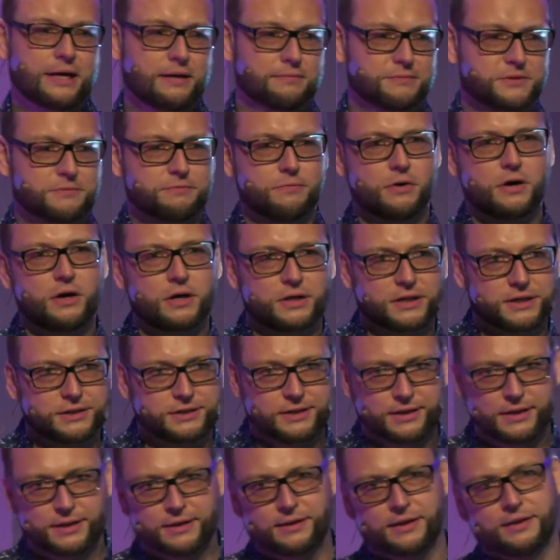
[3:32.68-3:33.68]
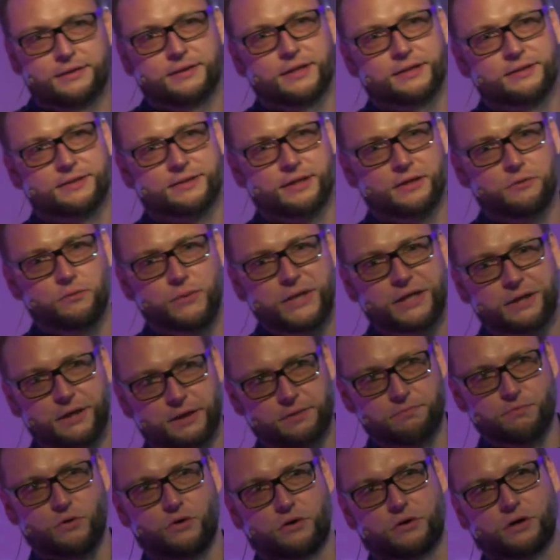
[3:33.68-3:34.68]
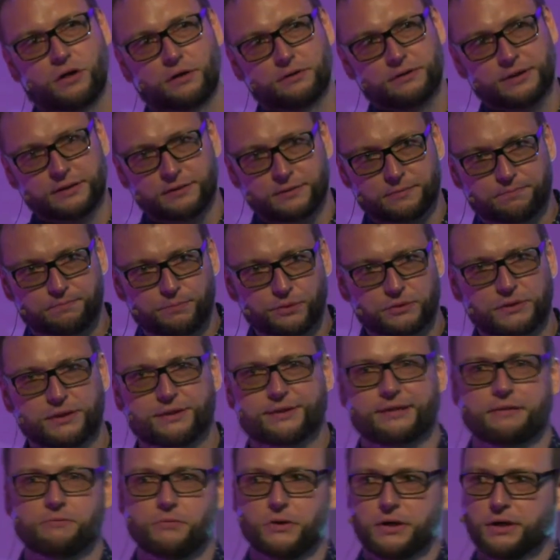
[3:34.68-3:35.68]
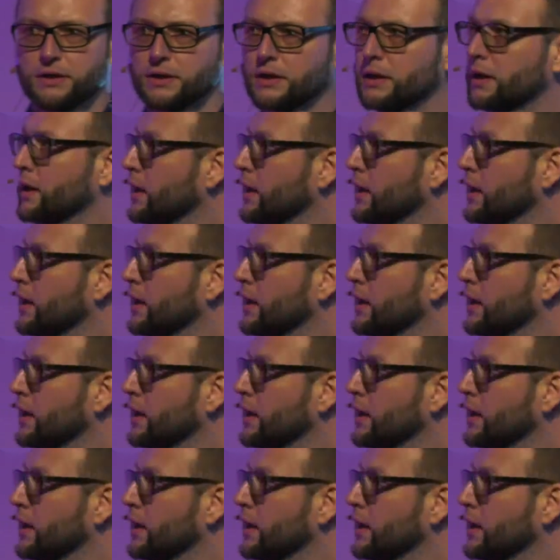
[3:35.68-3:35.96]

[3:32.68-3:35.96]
comes marketing and they say, we need more content, put it somewhere.